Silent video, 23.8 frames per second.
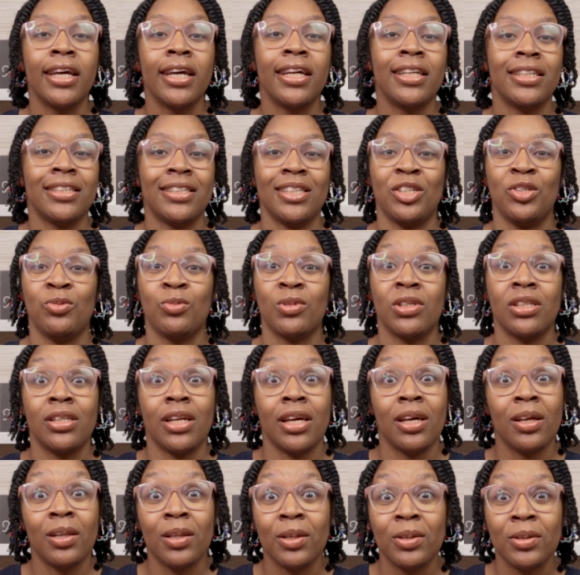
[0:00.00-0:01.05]
And it says, you want
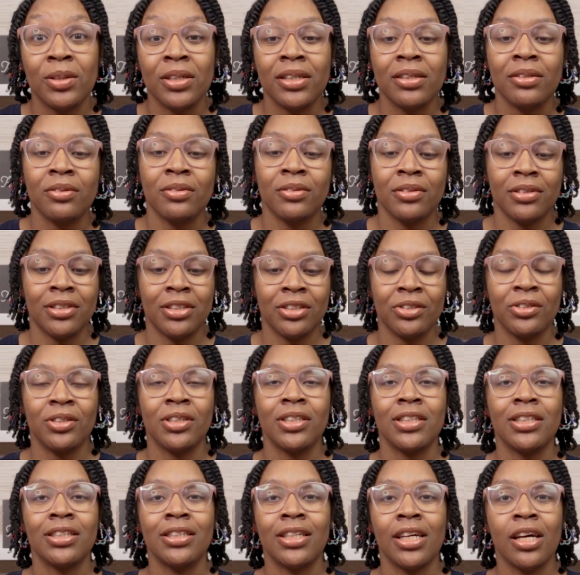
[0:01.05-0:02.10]
to download it? Well,
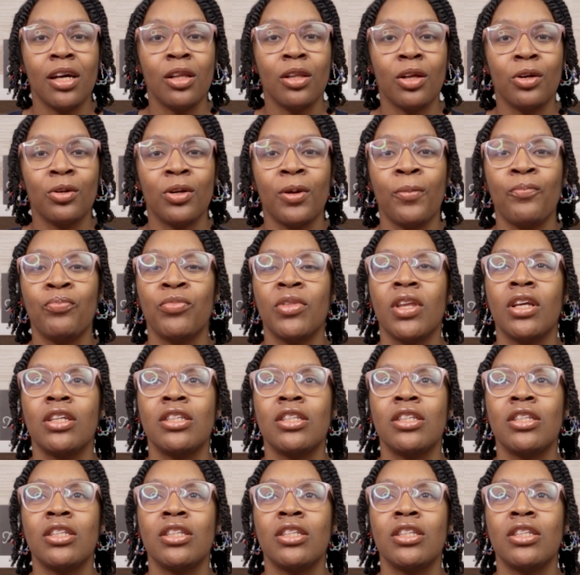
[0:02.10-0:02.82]
sure, let's download it.